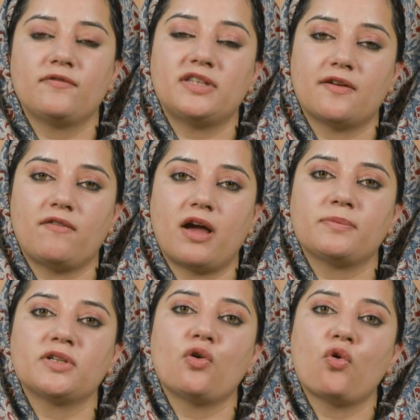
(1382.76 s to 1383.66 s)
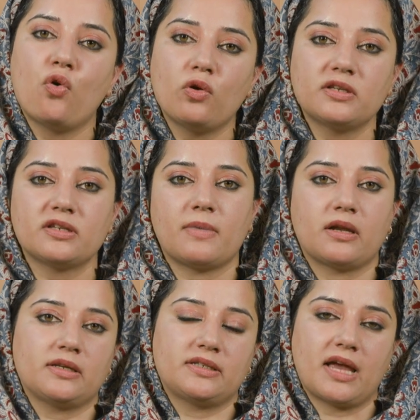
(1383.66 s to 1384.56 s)
developed a wholesome
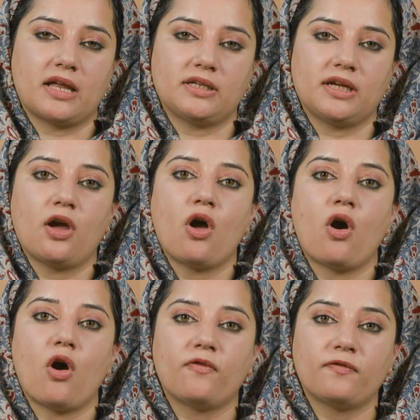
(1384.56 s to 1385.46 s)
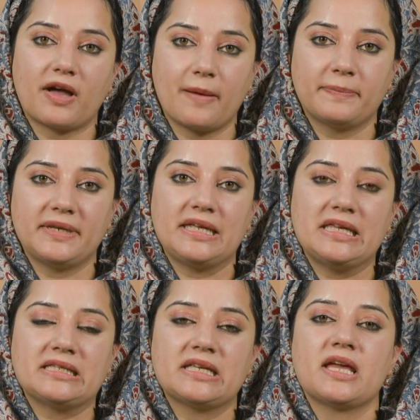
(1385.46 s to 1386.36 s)
understanding of companies,
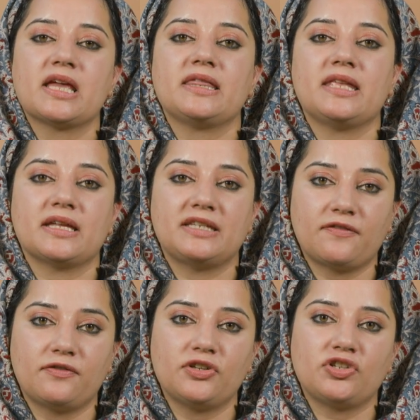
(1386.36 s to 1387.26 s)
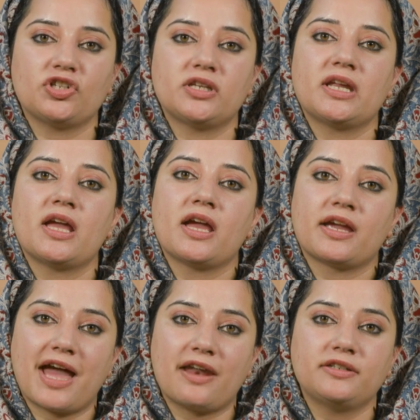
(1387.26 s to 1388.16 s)
their definition,
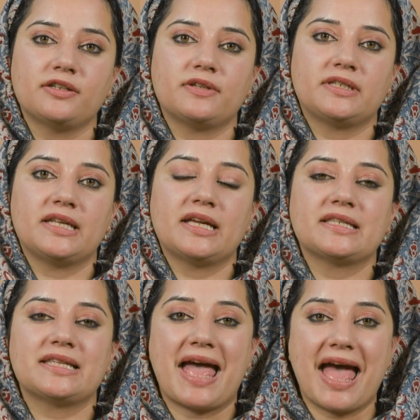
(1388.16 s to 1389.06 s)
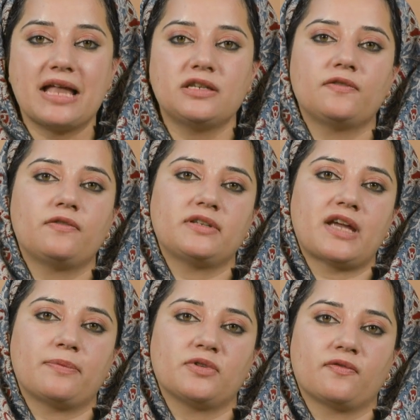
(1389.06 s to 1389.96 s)
characteristics, and different
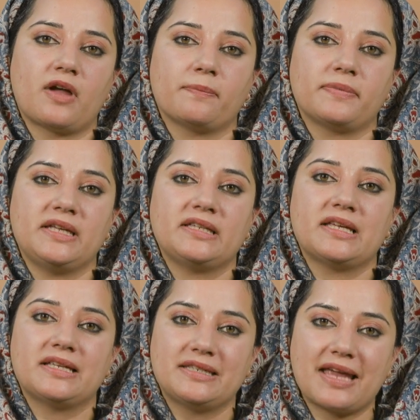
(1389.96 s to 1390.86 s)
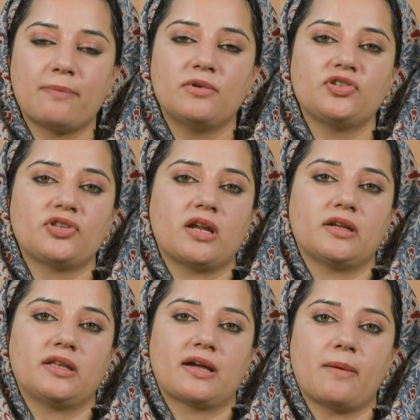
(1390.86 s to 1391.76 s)
types of companies established under the
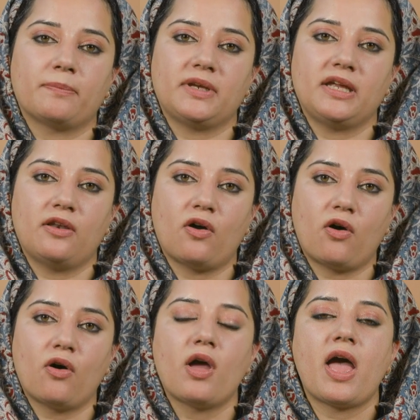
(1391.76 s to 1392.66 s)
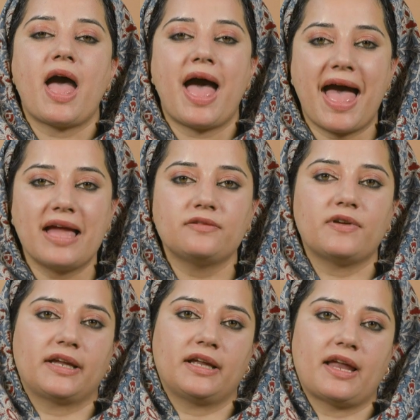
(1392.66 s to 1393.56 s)
company law and
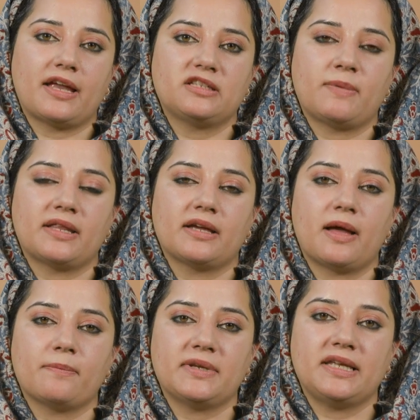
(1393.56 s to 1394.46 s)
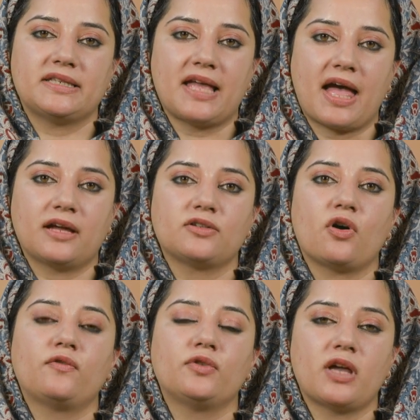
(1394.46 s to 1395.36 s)
recognized by the Companies Act of
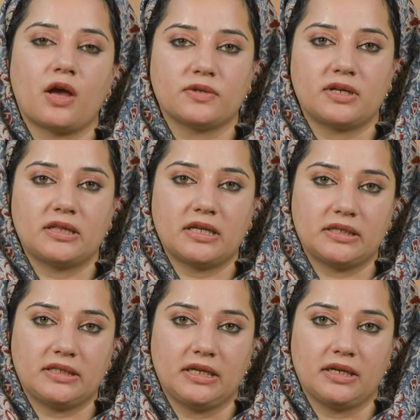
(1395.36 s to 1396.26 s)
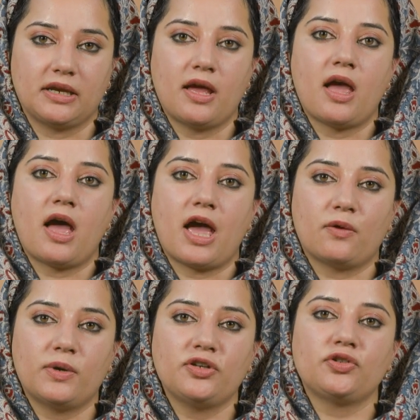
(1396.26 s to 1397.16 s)
2013. I
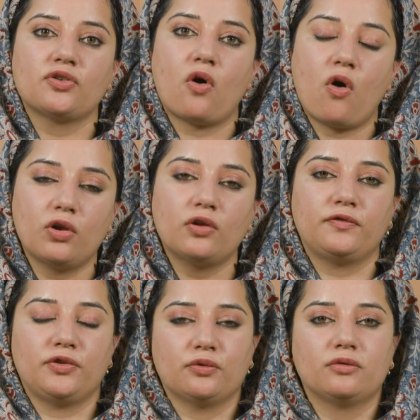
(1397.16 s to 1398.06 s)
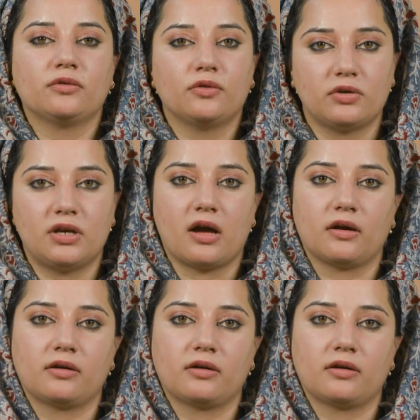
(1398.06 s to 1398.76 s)
wish all of you good luck.